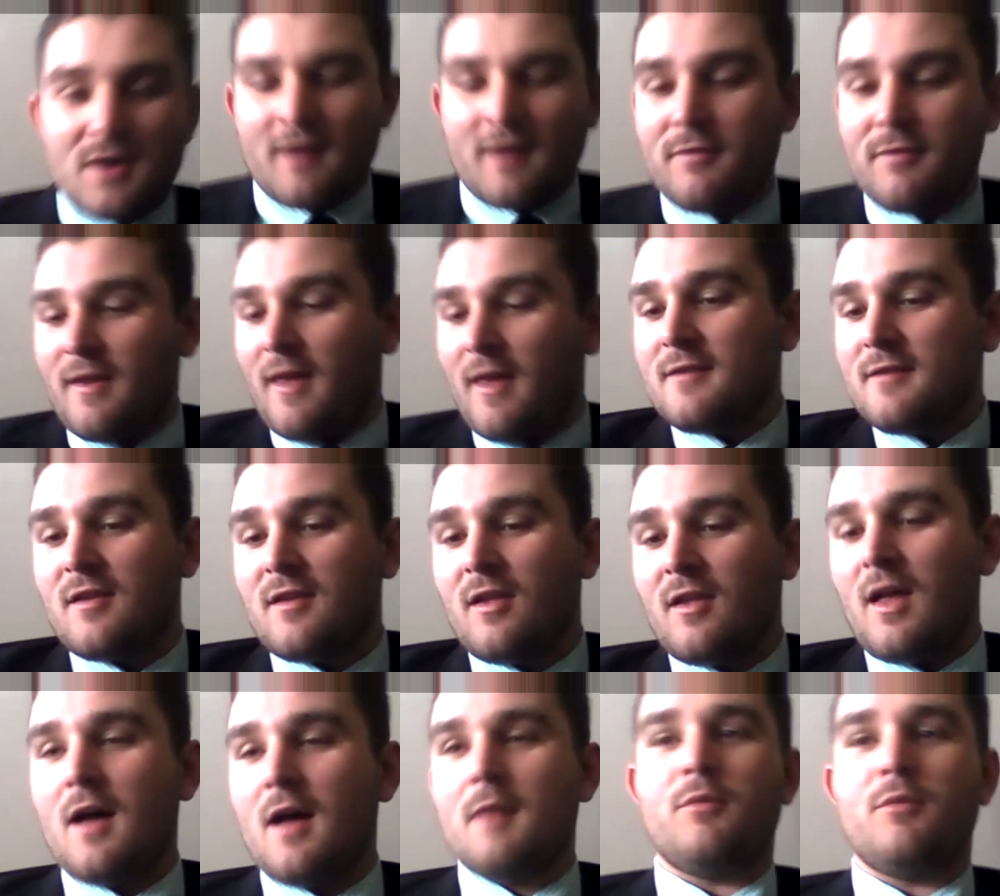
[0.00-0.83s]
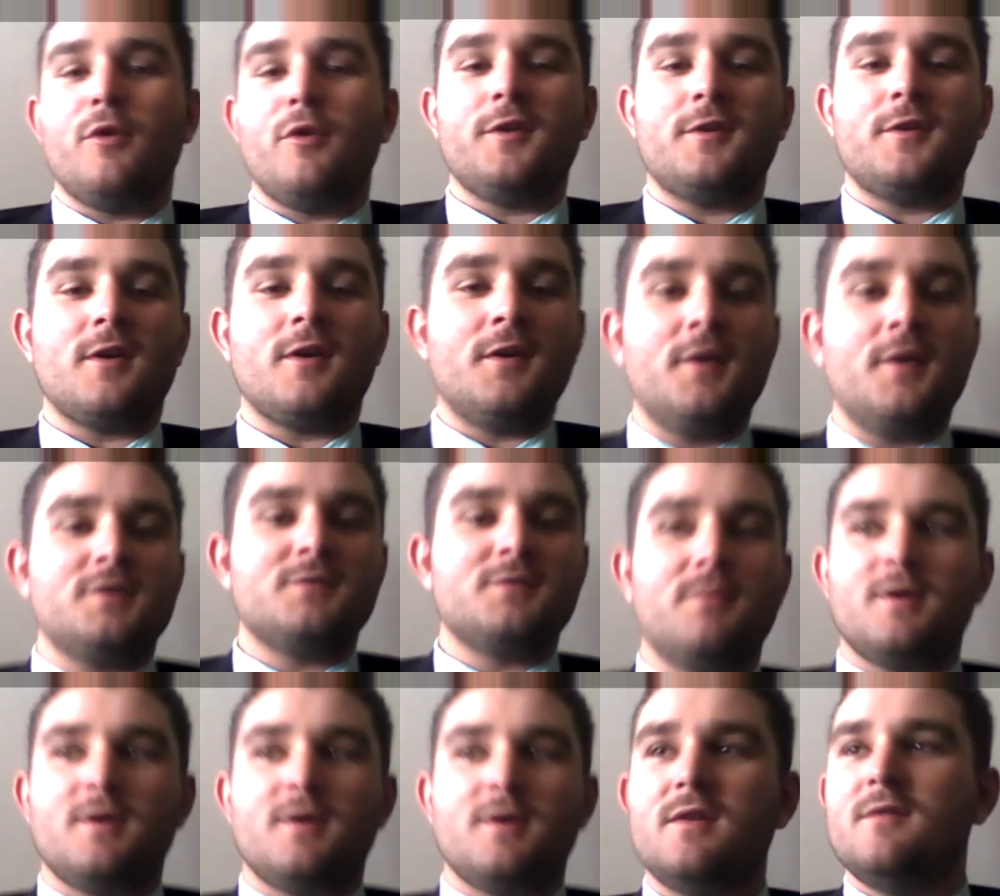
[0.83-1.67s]
has a lot of point guards,
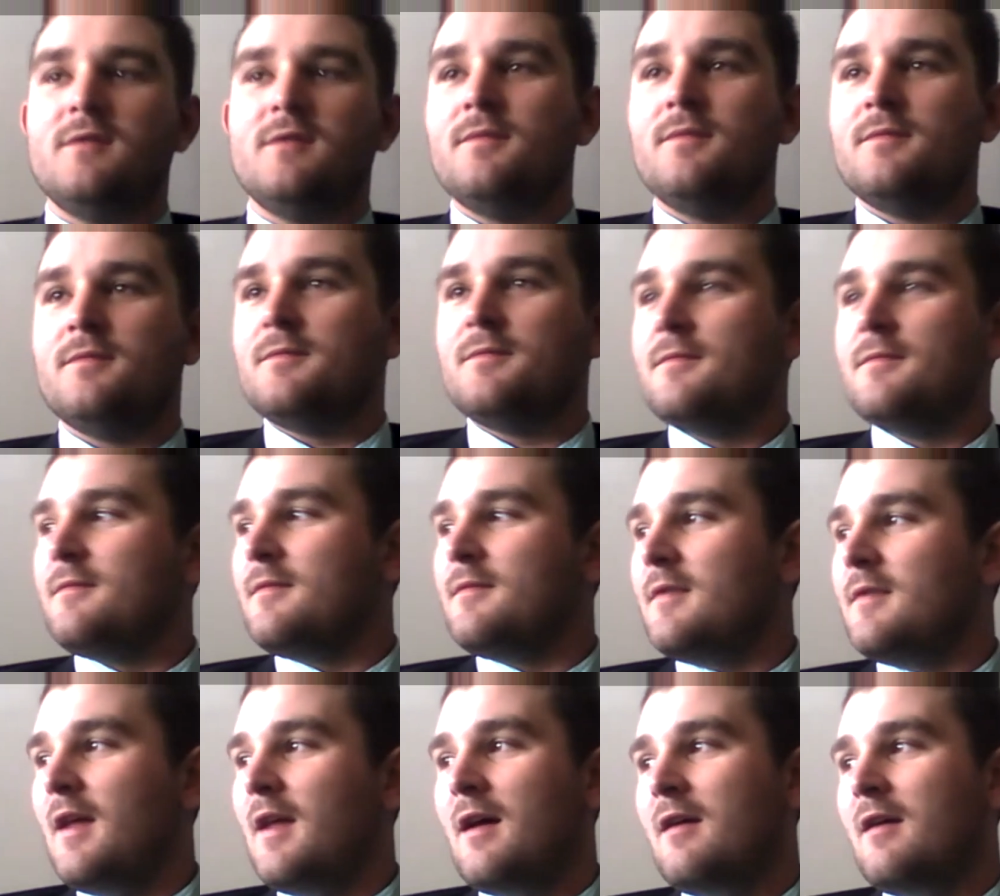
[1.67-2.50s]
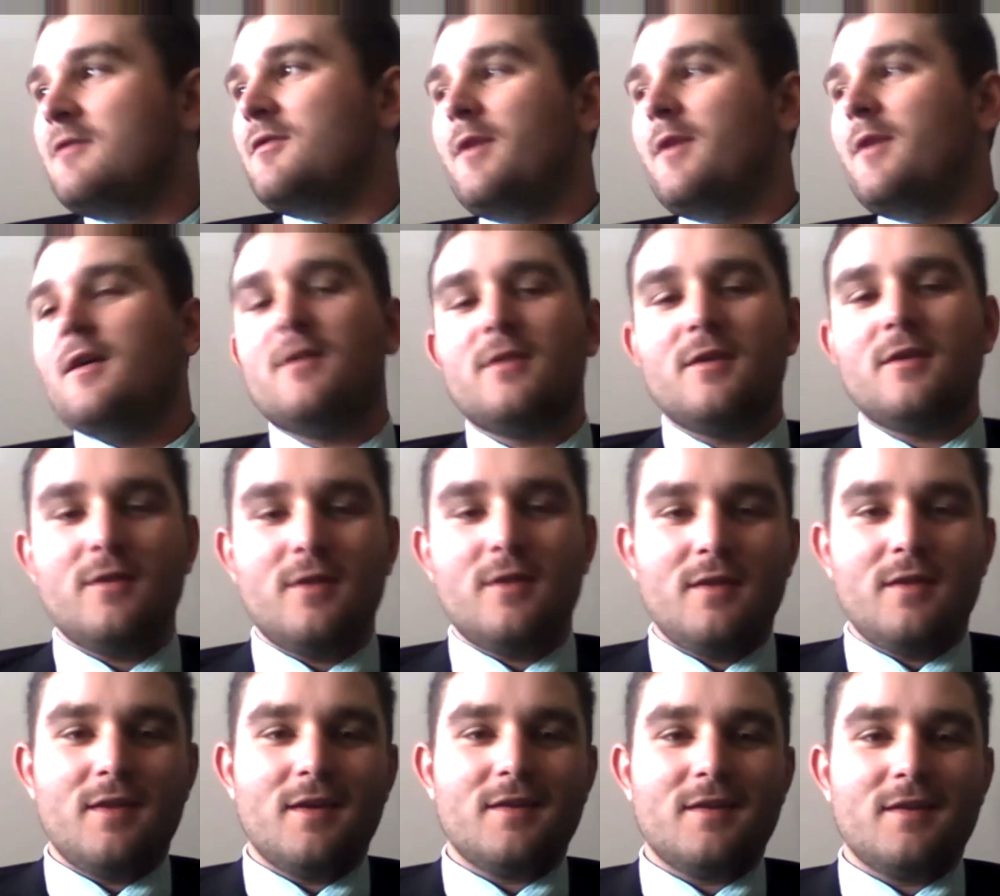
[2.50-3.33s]
but as we all know, the
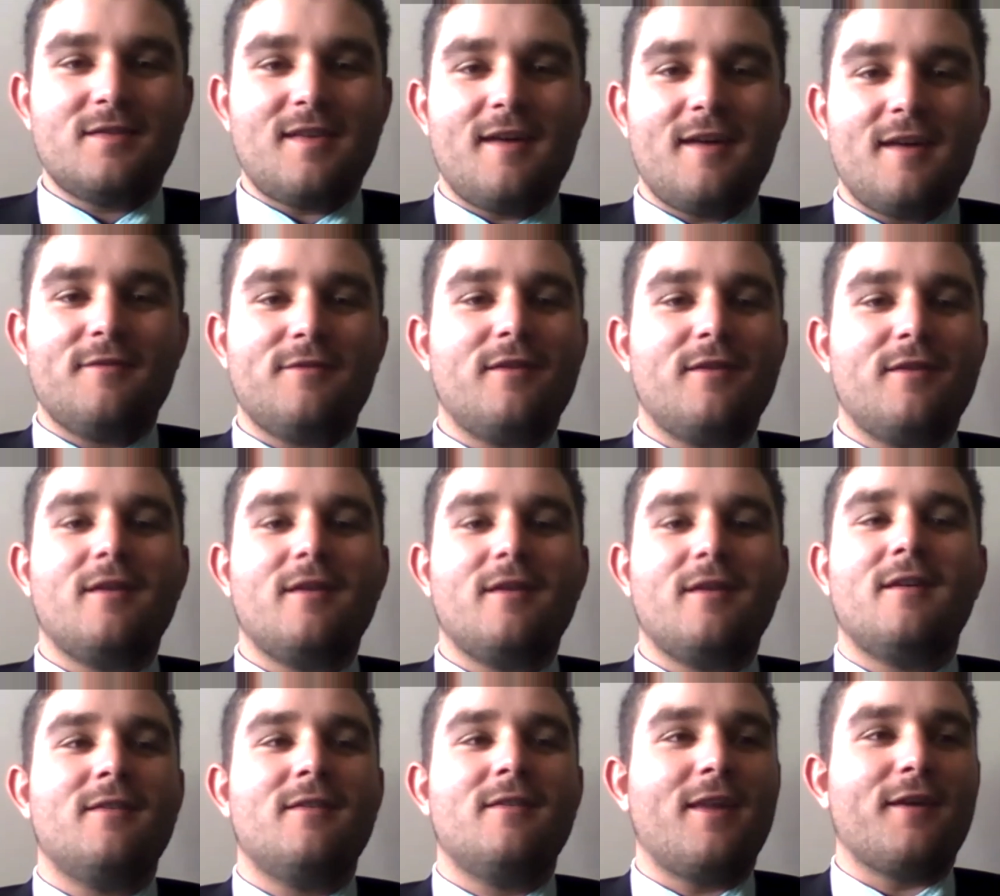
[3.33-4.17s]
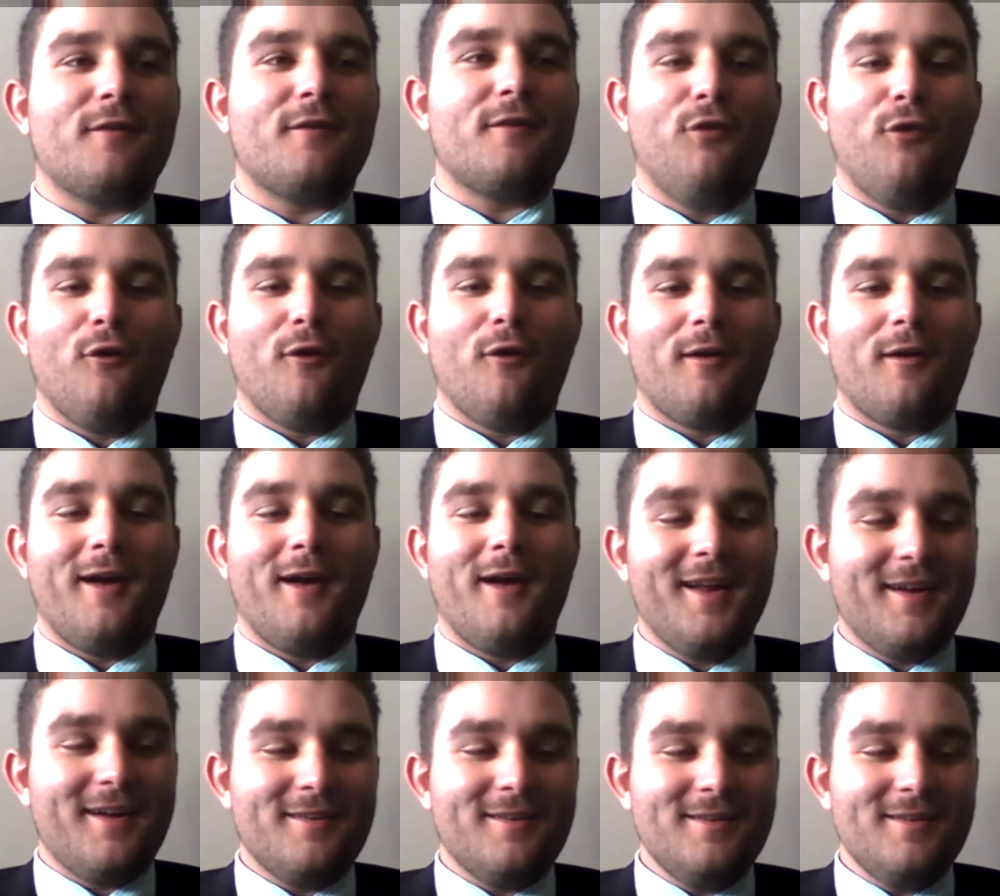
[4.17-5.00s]
Knicks have like 4 right
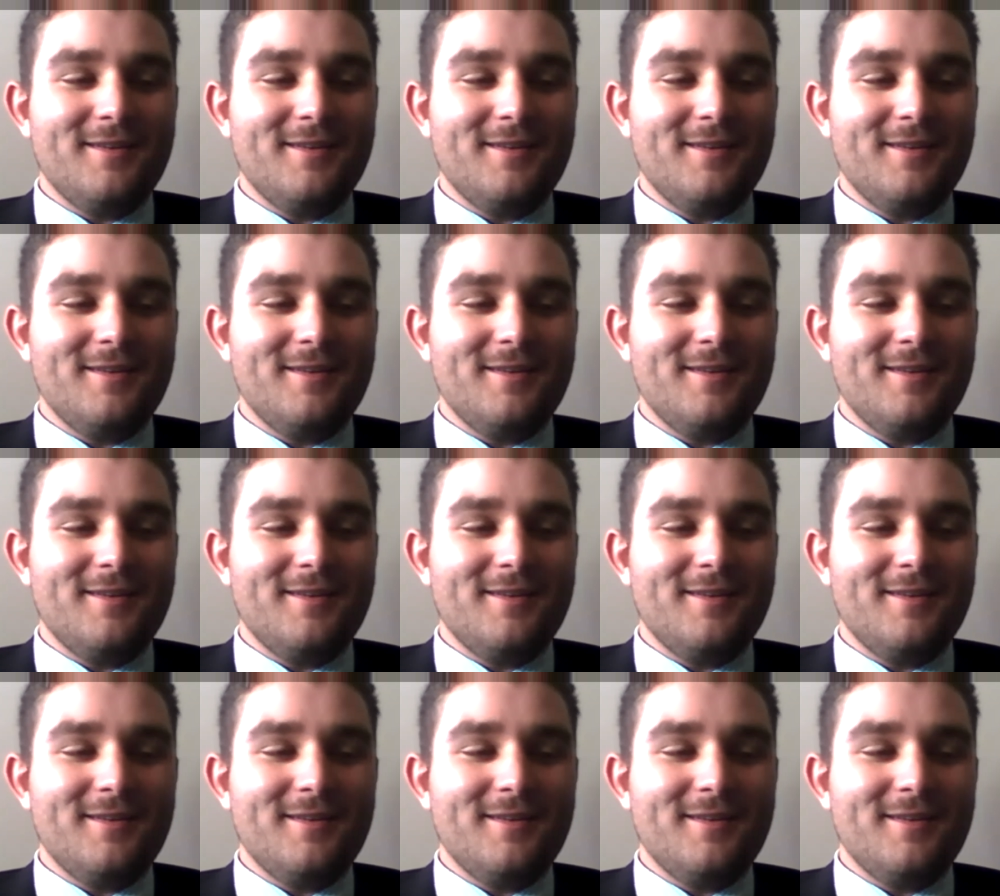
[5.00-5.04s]
now.